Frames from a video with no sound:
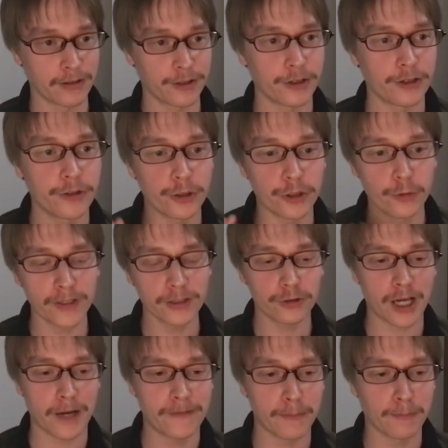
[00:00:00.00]
You want
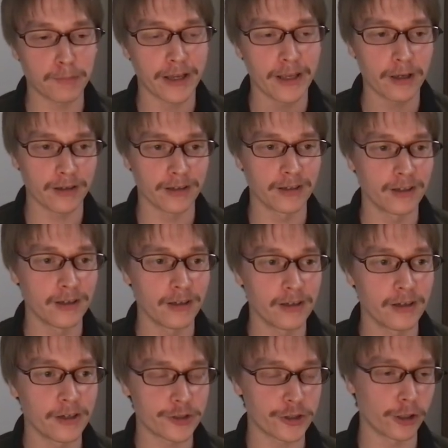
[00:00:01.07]
to have them play
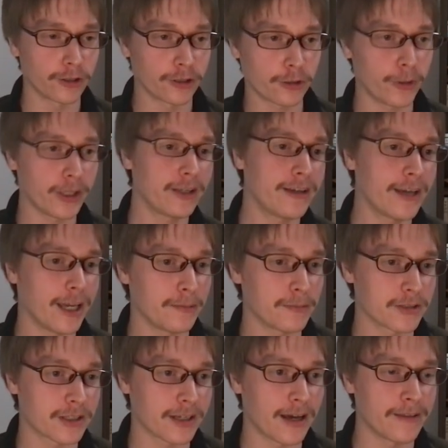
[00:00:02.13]
short, quick
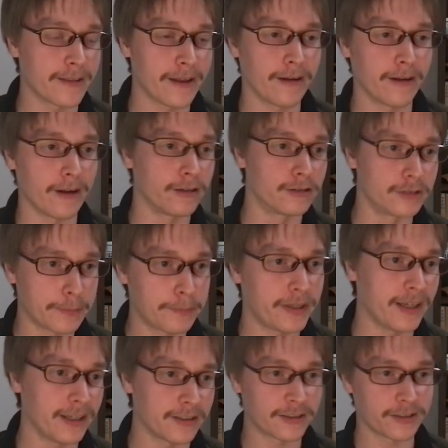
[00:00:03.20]
games and then
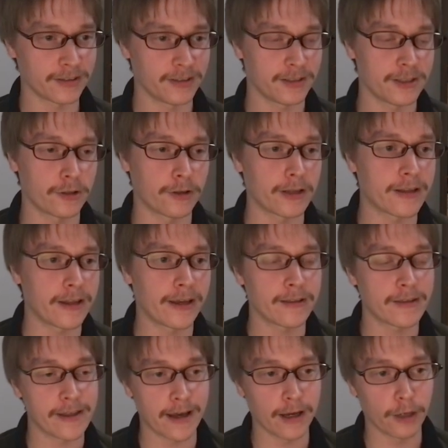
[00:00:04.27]
repeat so that they
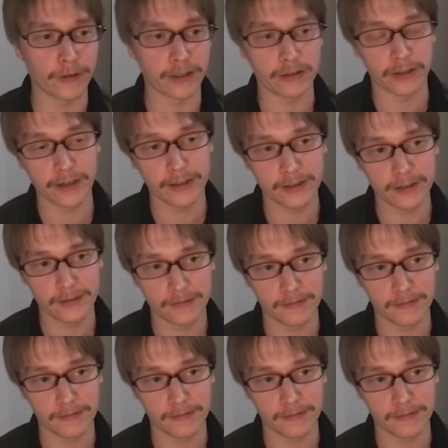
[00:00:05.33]
get the hang of it, right?